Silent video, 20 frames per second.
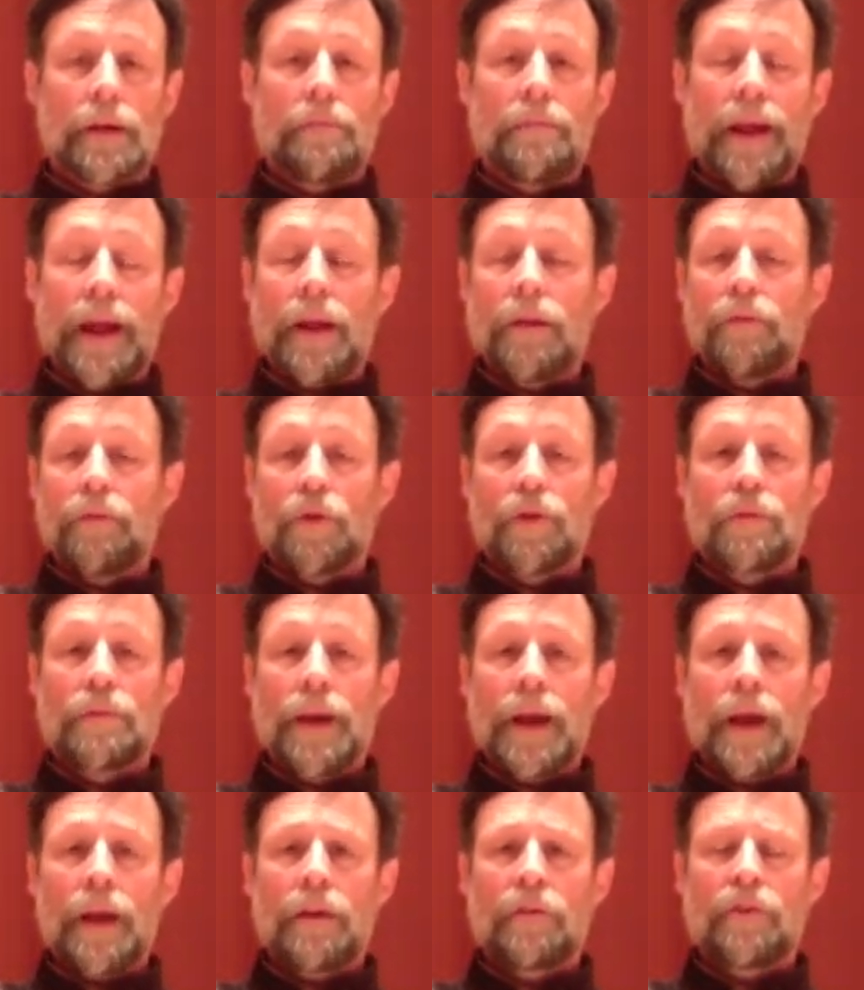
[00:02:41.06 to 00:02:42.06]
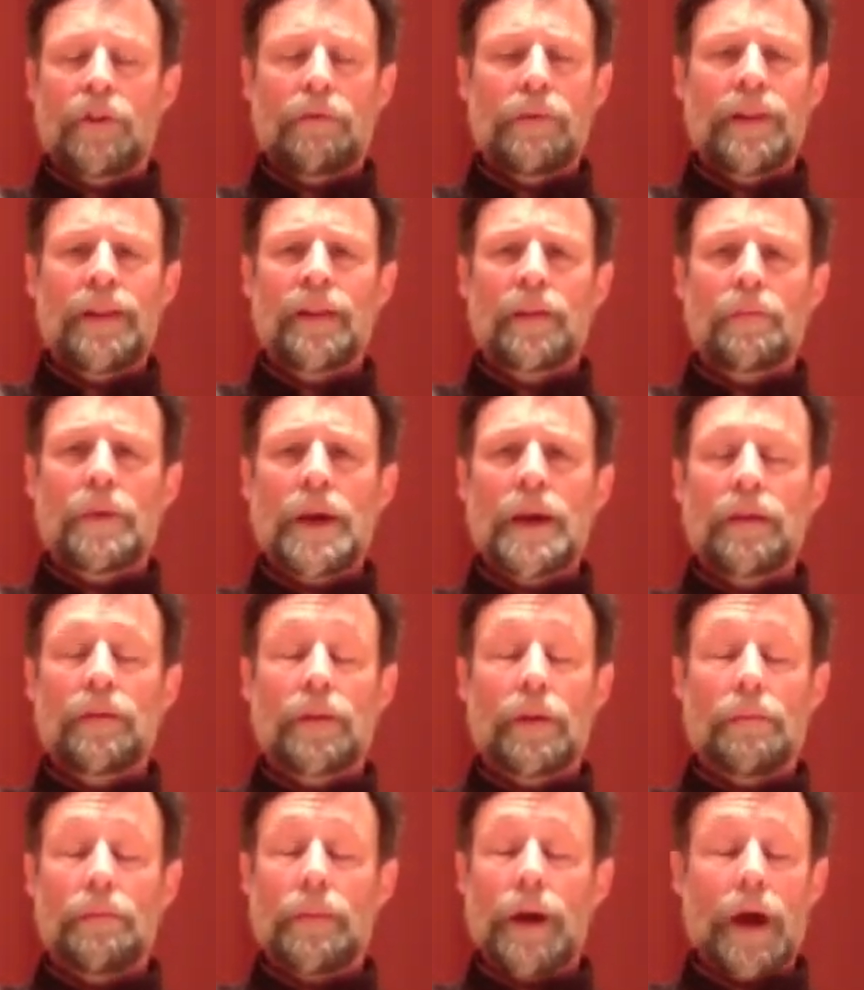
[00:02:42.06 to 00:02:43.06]
band room, and she'd written this piece,
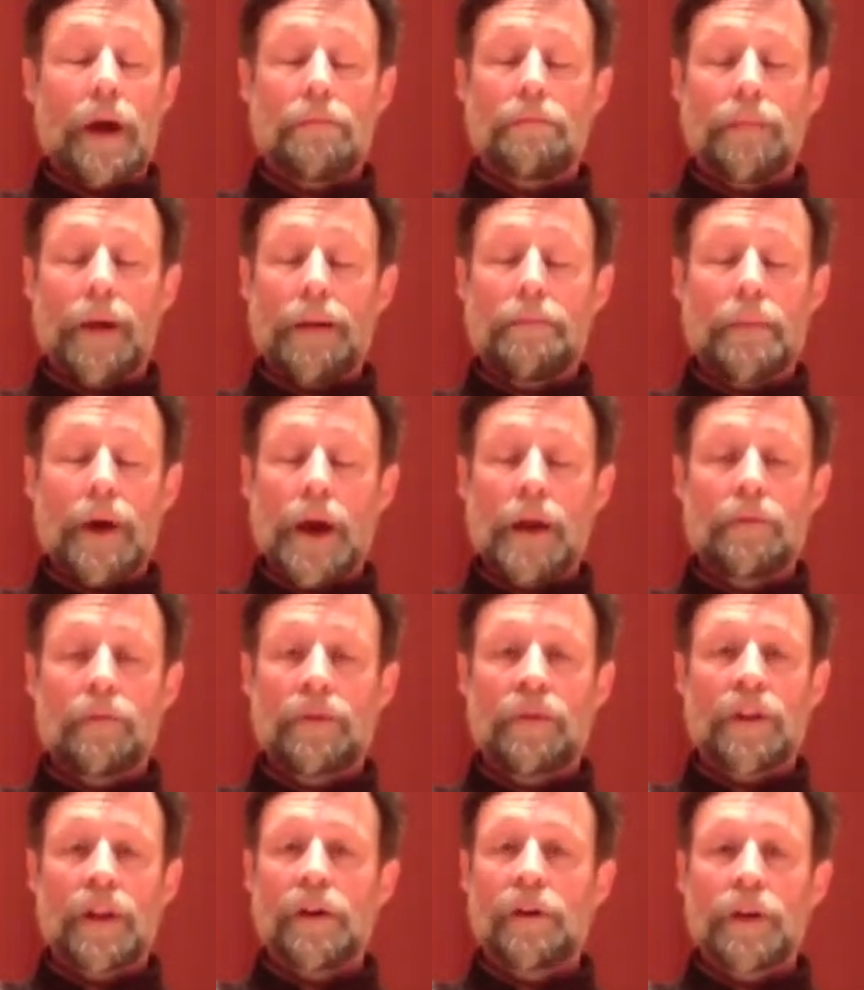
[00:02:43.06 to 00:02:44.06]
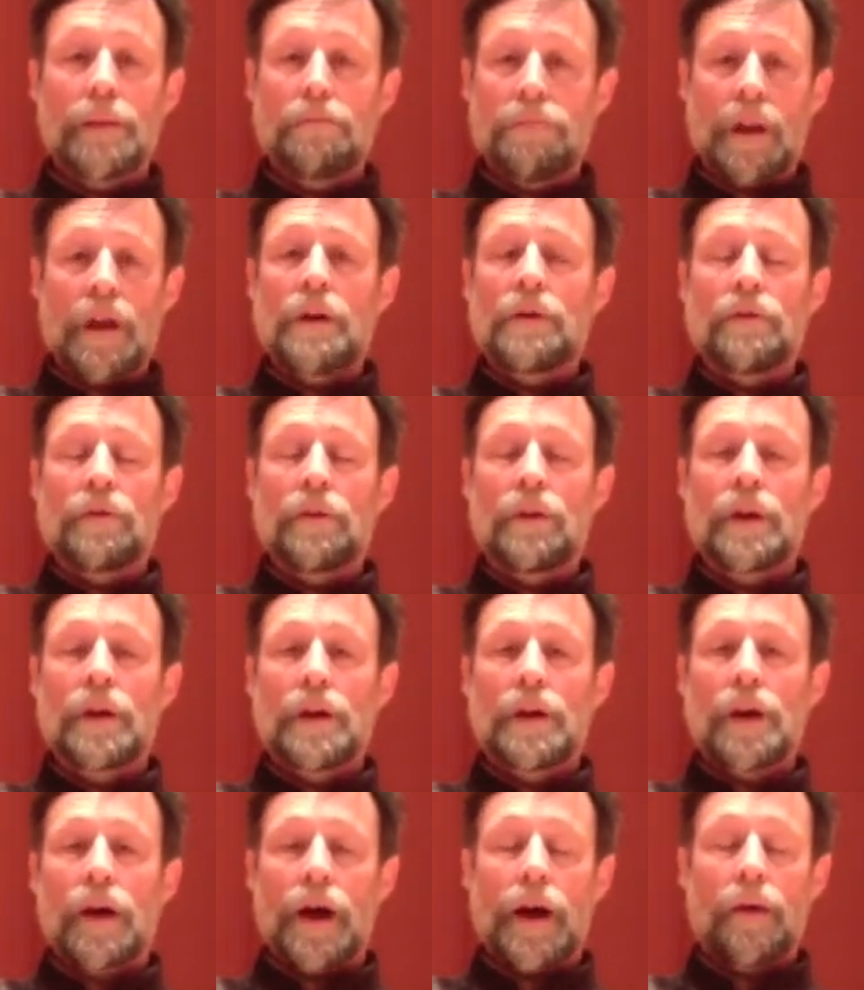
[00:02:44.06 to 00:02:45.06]
and my mind was literally blown.
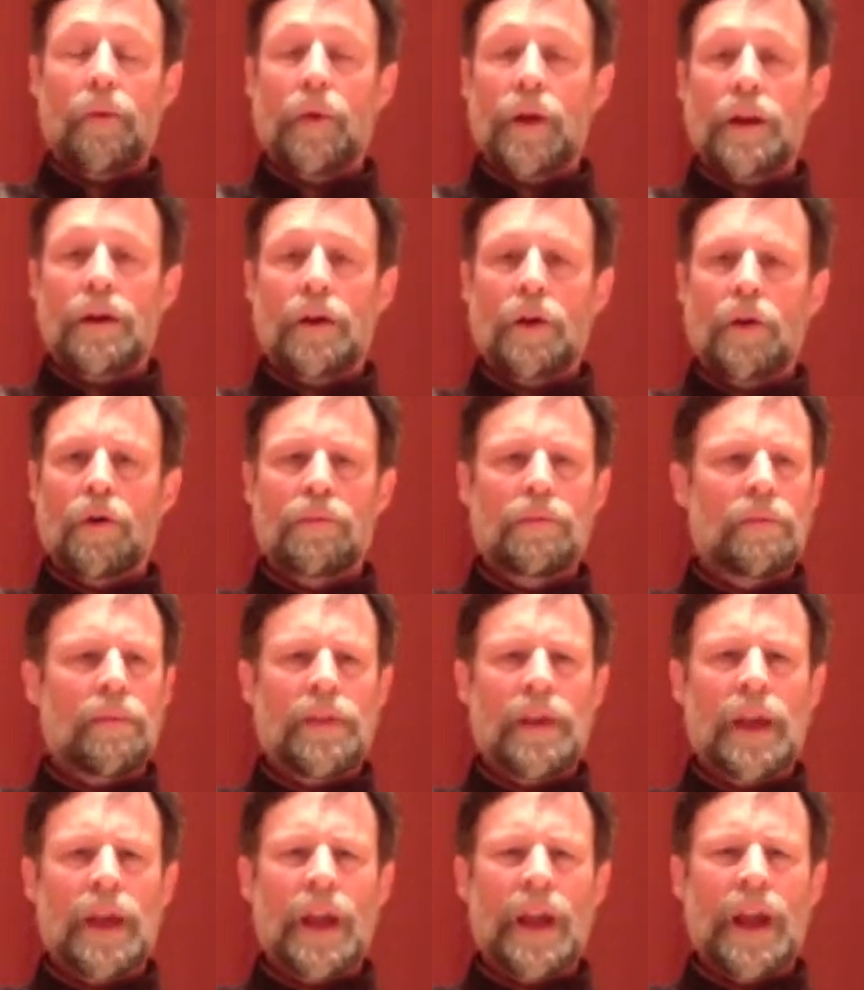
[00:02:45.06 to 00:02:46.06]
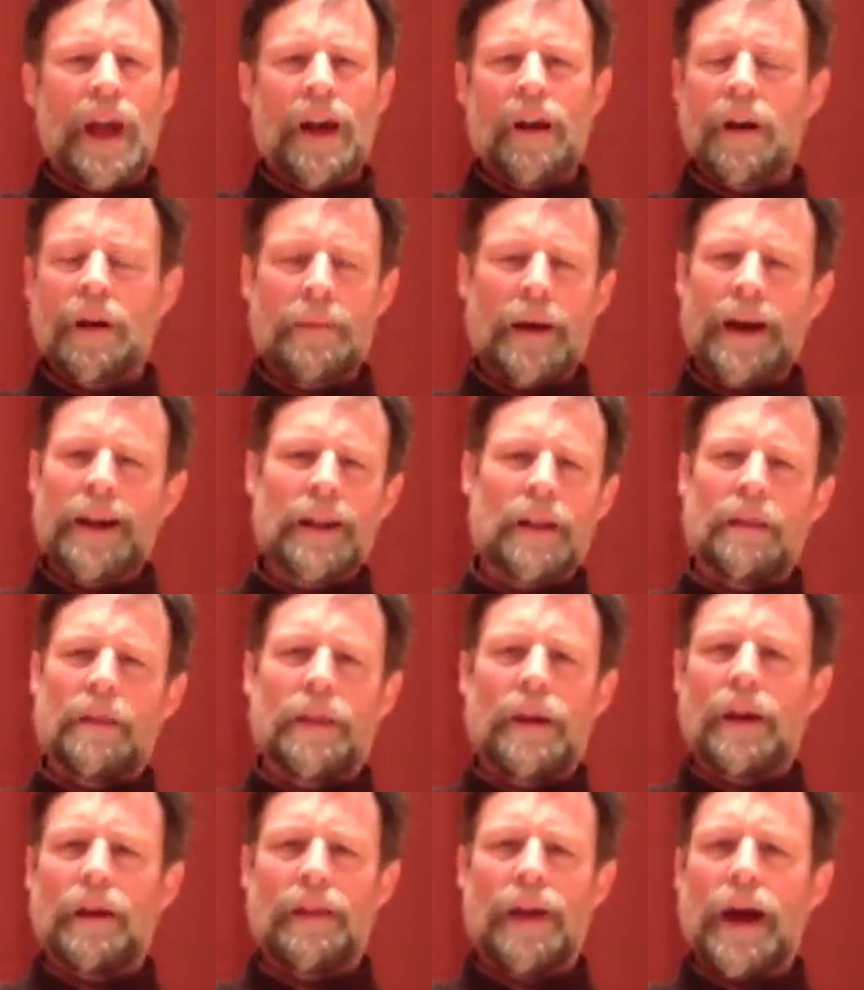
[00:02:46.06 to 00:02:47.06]
I went home thinking, how come I didn't
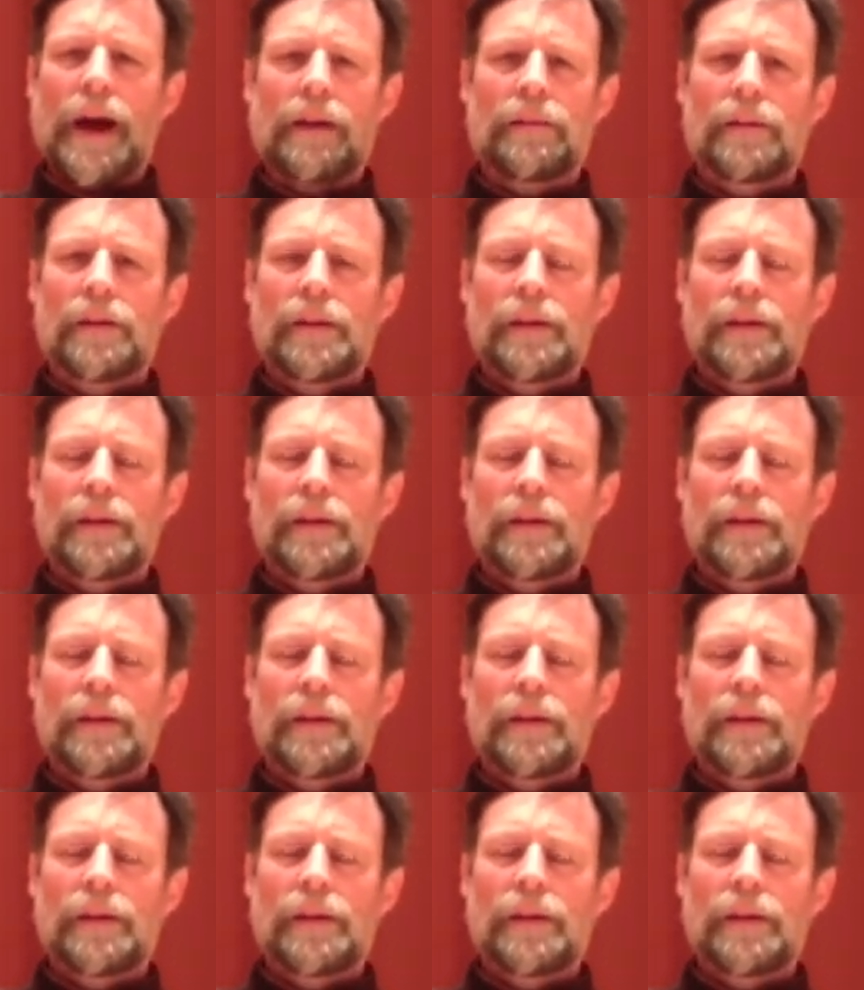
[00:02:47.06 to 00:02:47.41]
think of that?